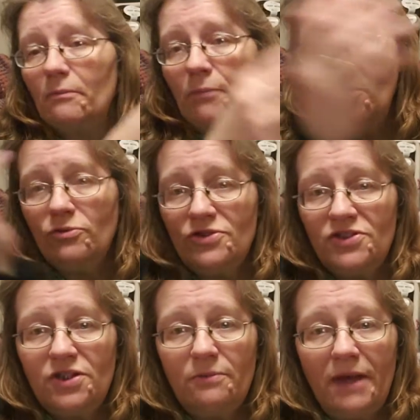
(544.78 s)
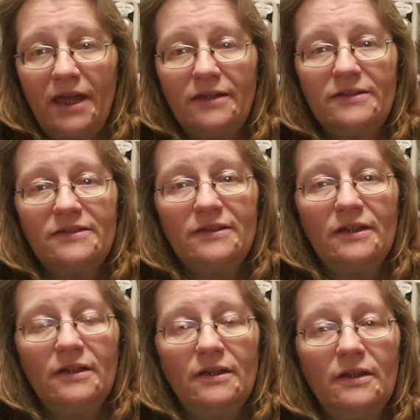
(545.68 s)
Post your makes
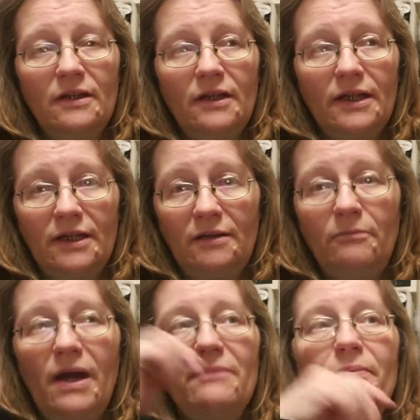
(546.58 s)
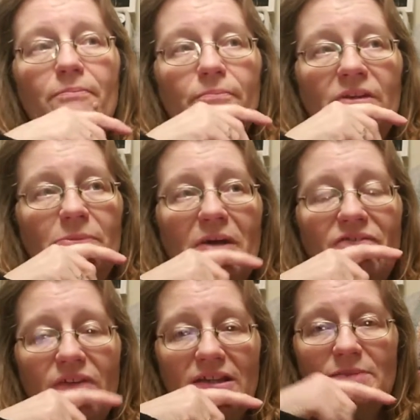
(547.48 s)
in my
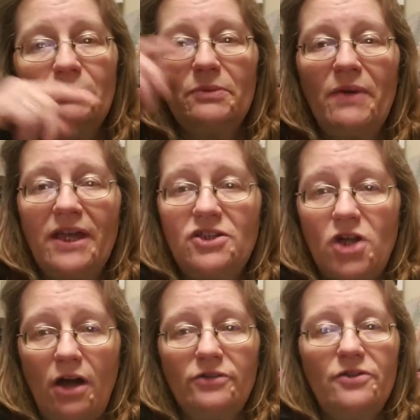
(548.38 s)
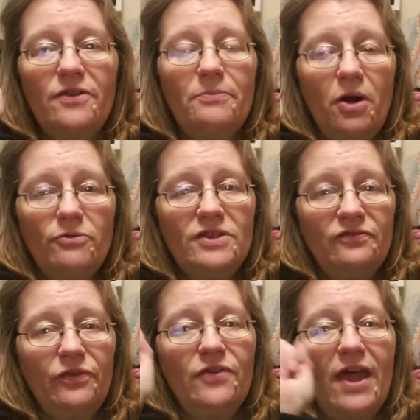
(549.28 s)
Facebook page under the post
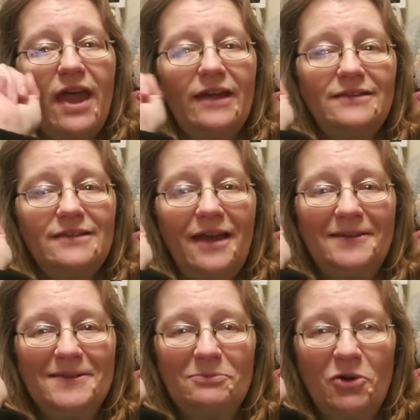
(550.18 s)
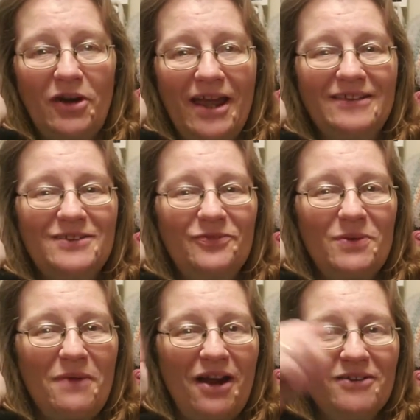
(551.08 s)
for the hats and more hats for
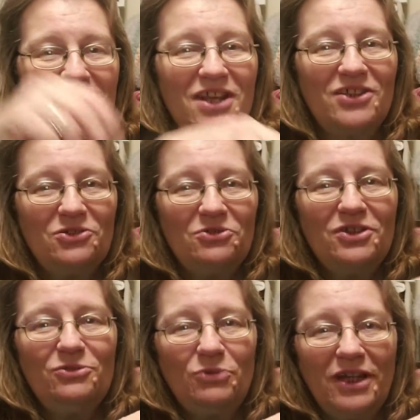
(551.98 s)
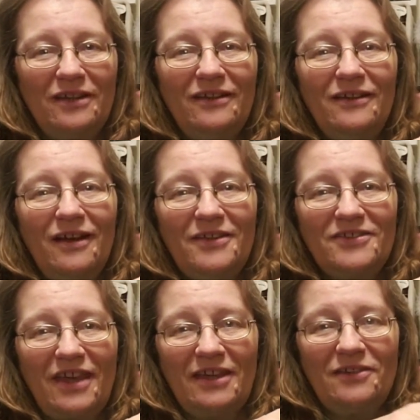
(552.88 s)
March, and you could win a
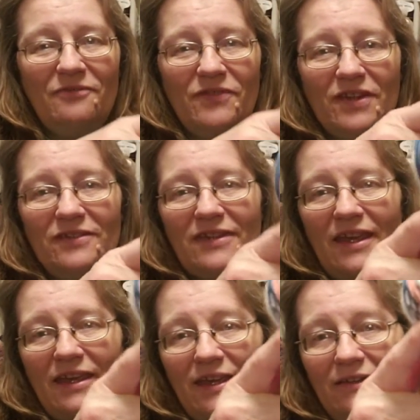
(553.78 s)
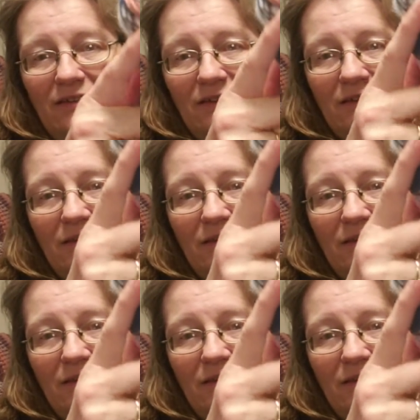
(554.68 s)
skein of this and